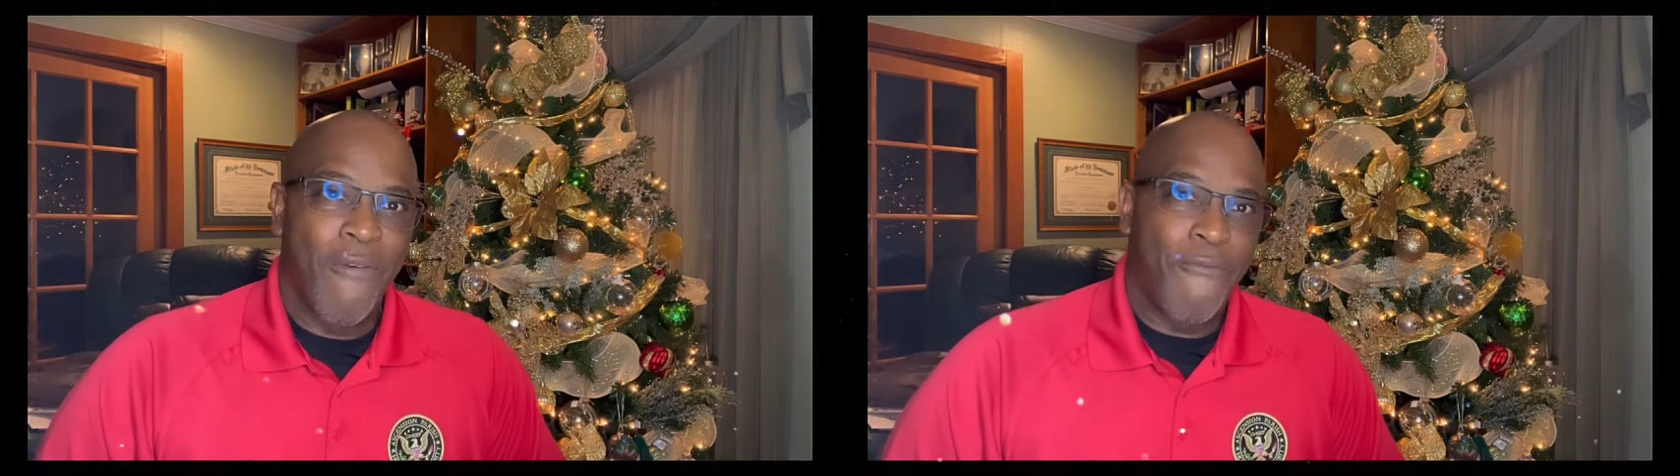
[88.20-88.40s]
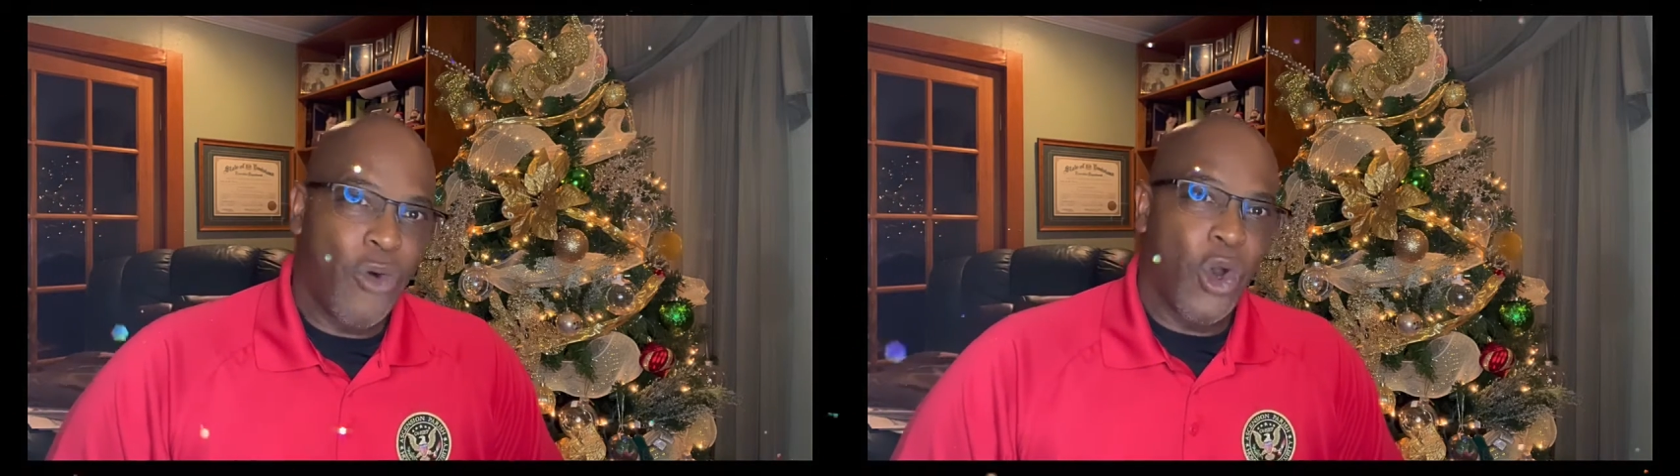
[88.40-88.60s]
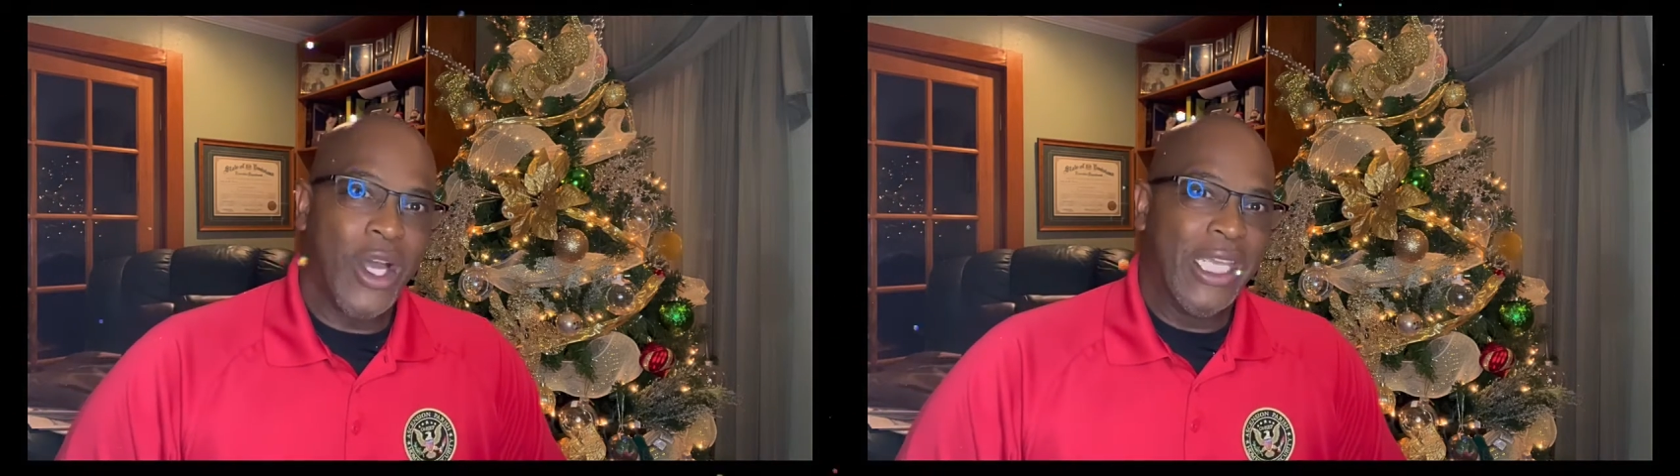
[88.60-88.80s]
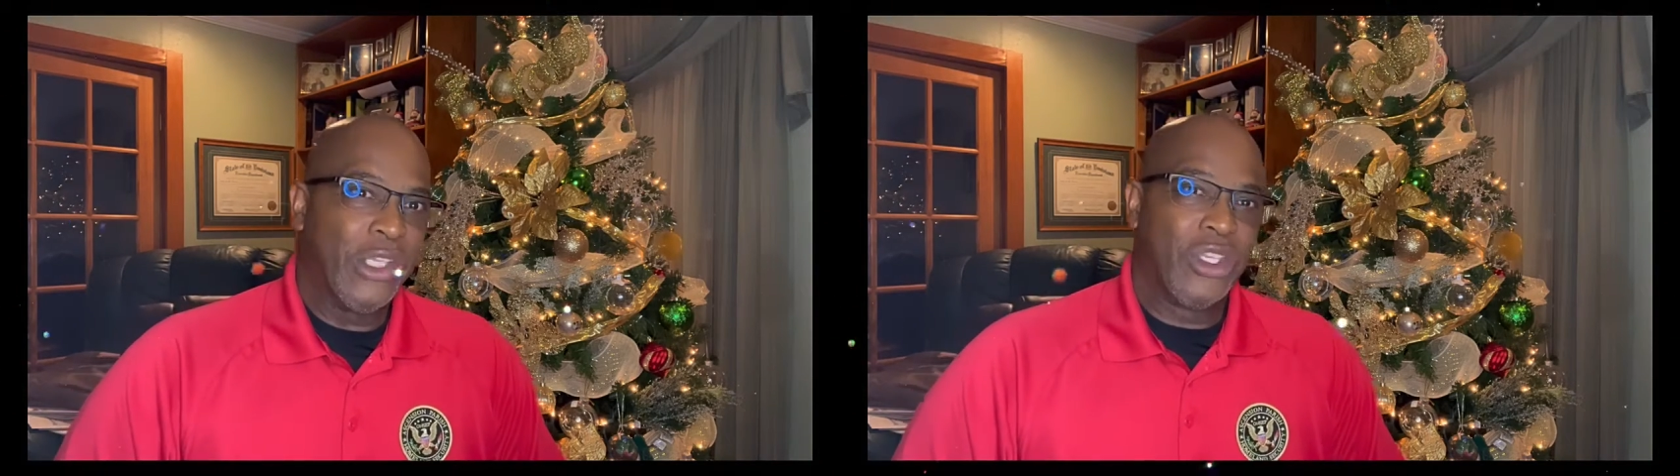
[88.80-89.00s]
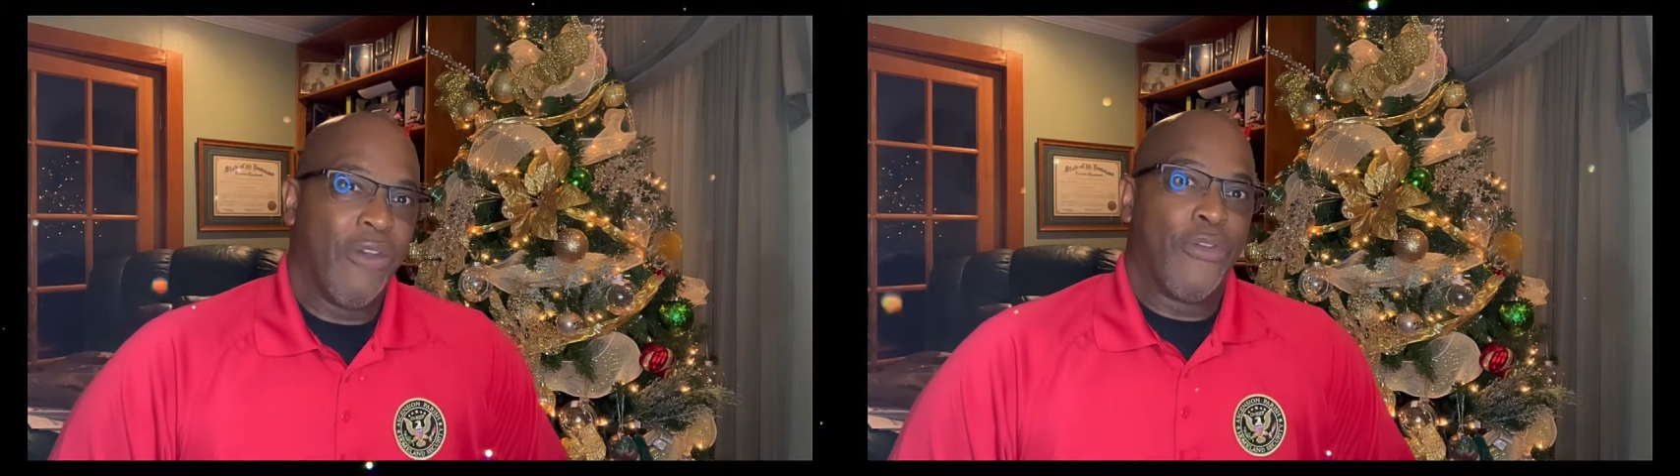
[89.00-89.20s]
for
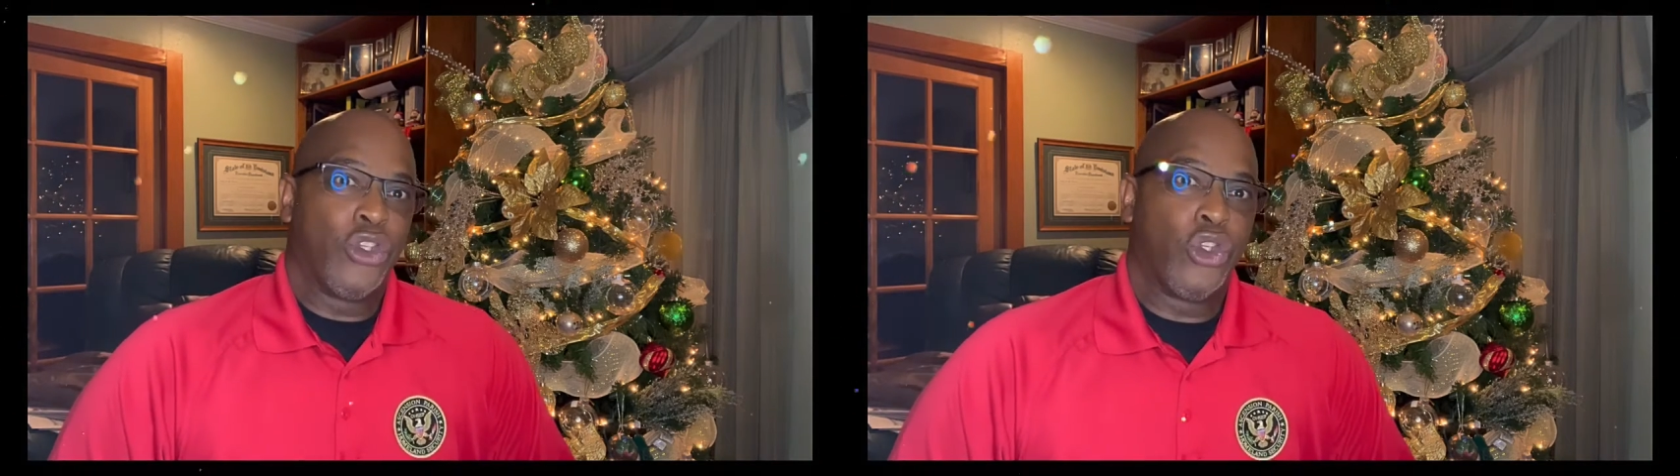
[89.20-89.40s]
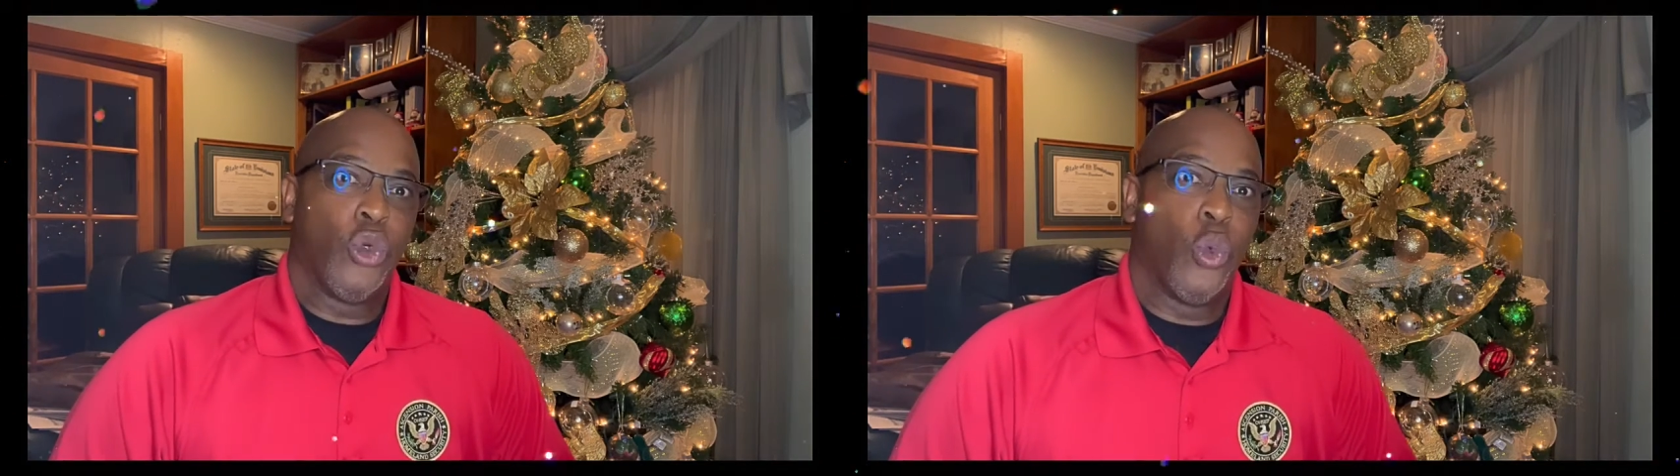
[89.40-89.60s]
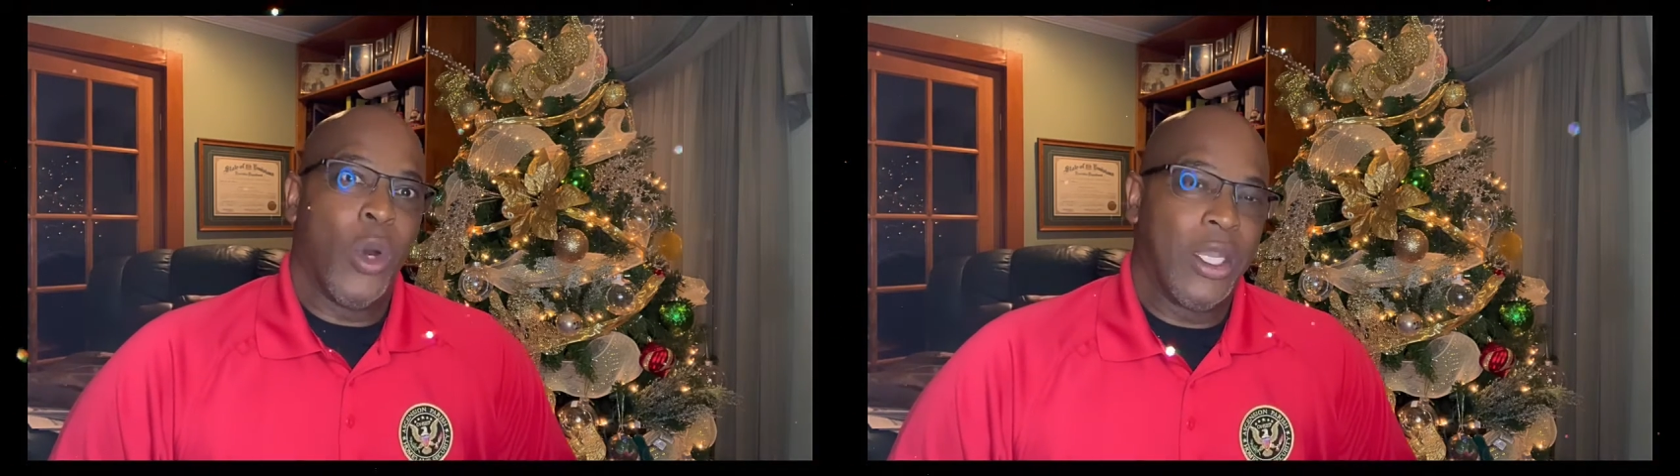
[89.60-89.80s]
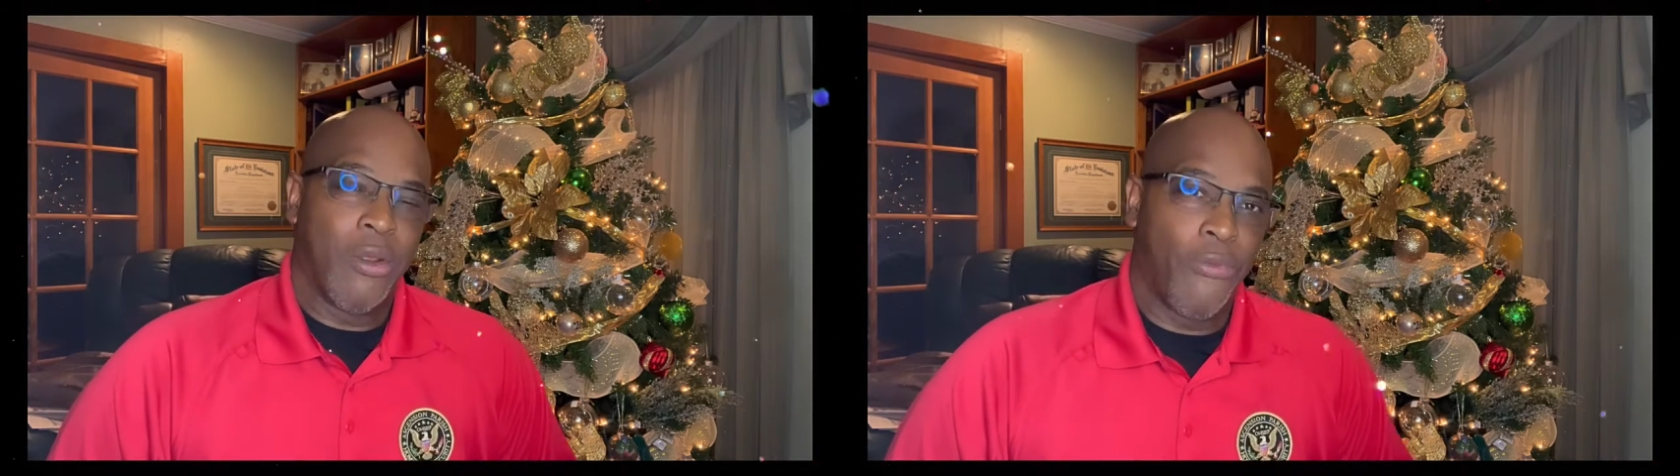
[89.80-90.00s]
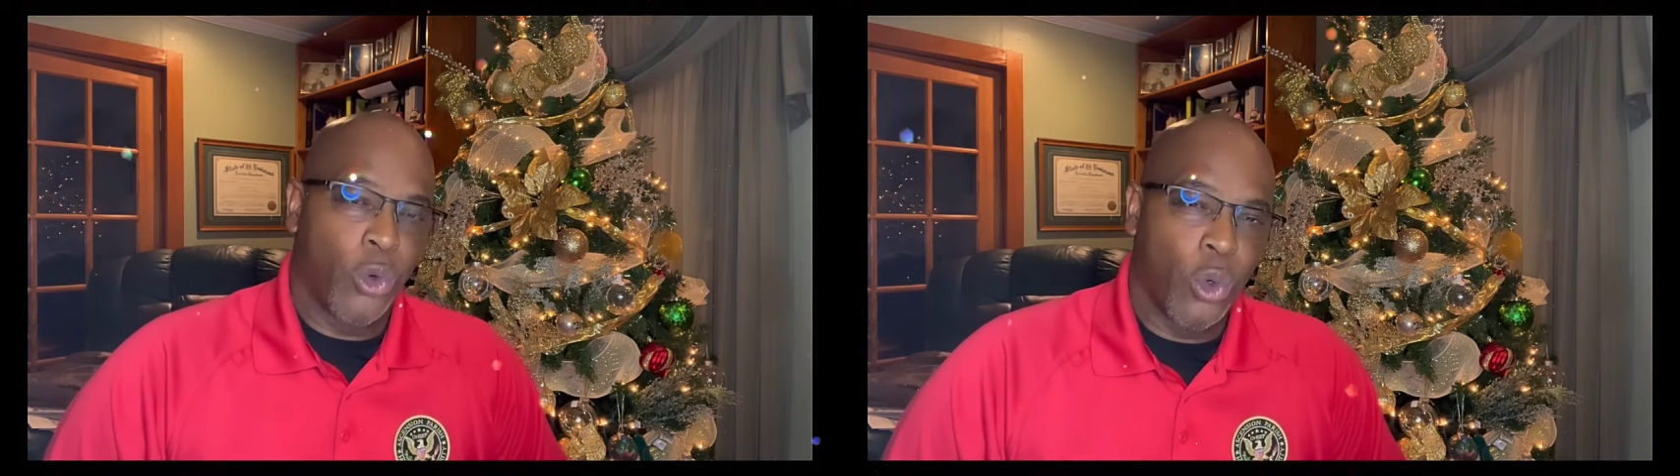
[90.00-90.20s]
his gift is too
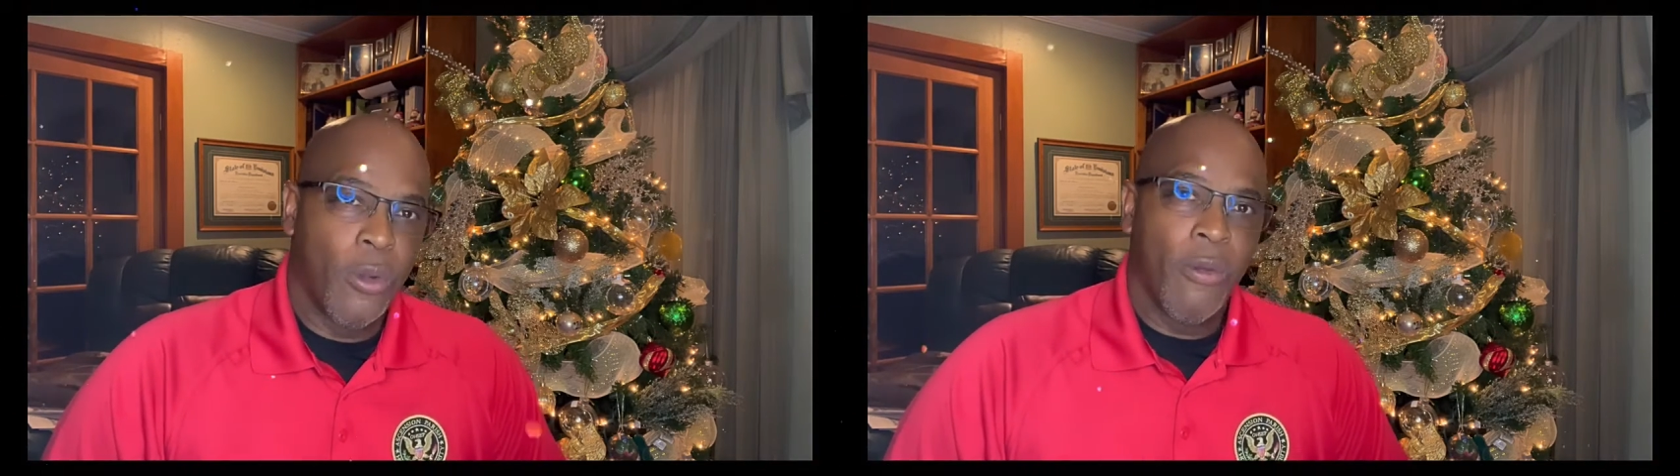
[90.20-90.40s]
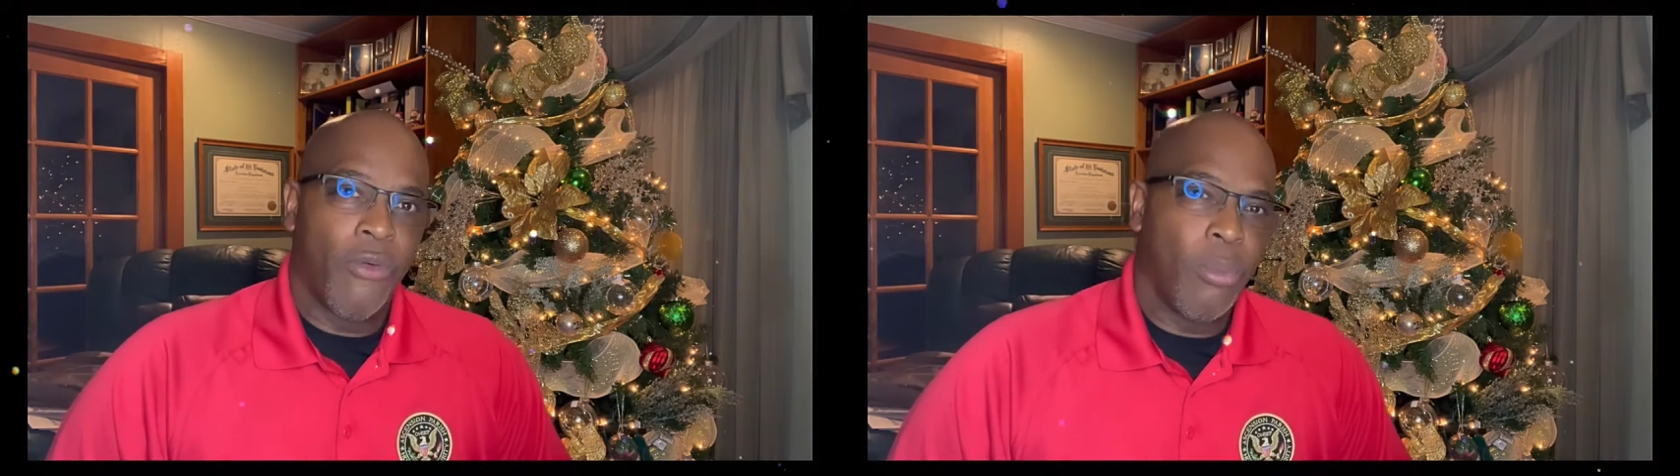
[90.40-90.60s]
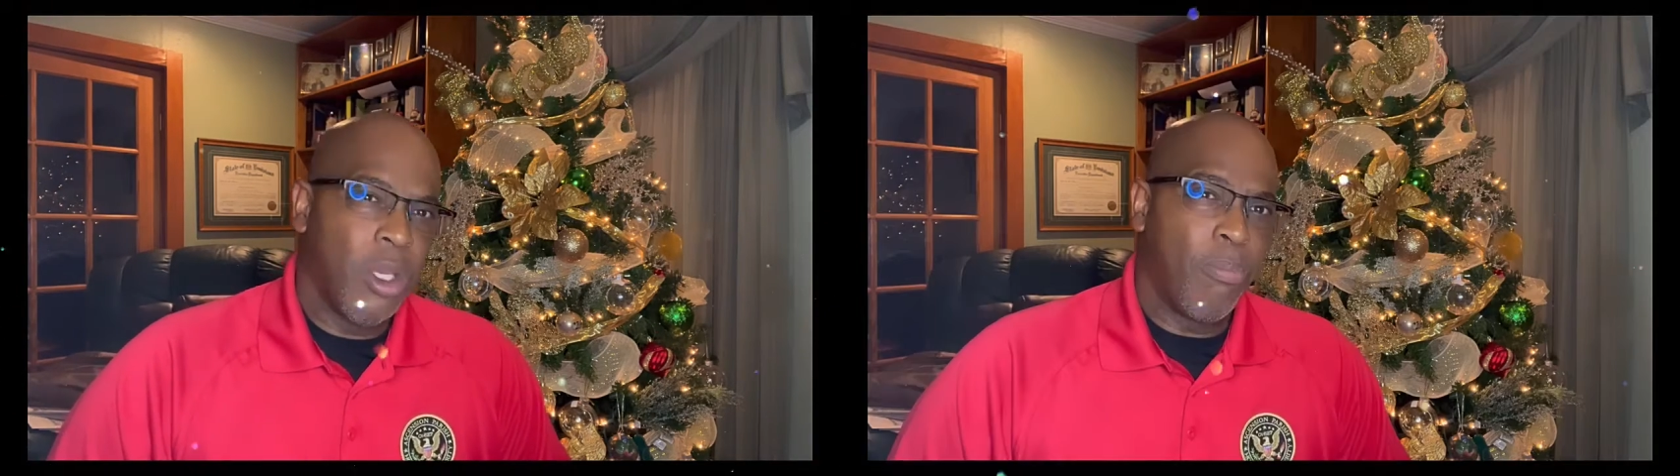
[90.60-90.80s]
wonderful for me."